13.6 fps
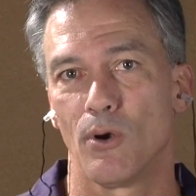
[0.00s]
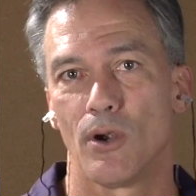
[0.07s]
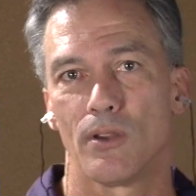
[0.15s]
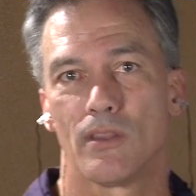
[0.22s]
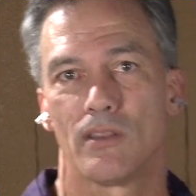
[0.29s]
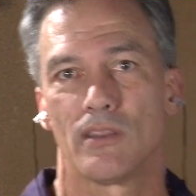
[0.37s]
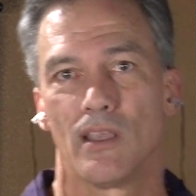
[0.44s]

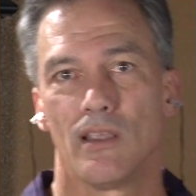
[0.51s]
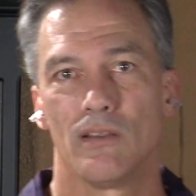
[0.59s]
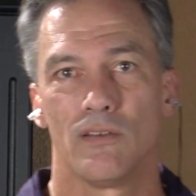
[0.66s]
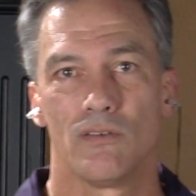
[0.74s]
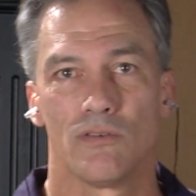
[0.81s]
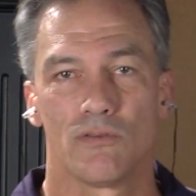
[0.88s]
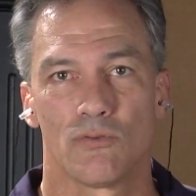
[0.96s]
part that they
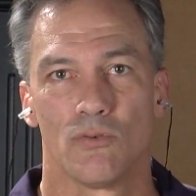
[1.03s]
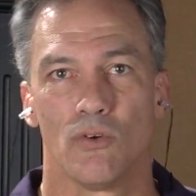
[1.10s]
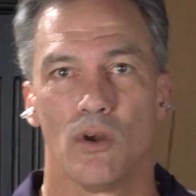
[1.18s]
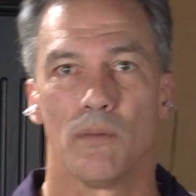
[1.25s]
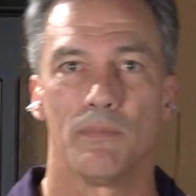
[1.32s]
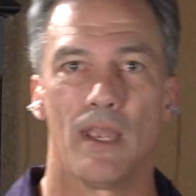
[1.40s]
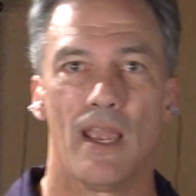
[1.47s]

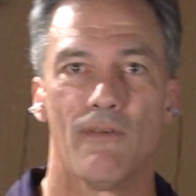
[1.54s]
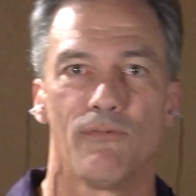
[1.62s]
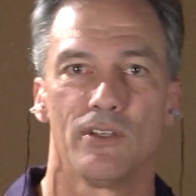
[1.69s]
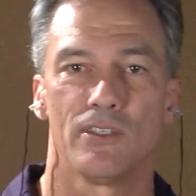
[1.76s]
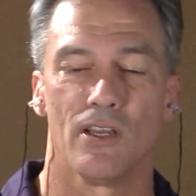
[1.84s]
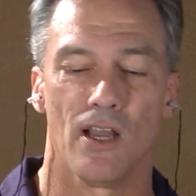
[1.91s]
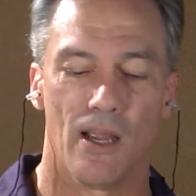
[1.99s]
screw up
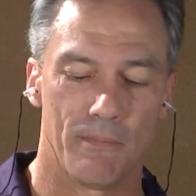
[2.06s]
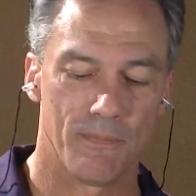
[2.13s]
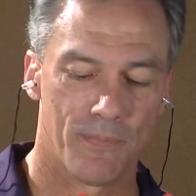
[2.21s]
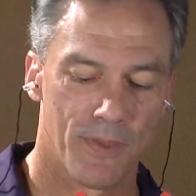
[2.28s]
every time.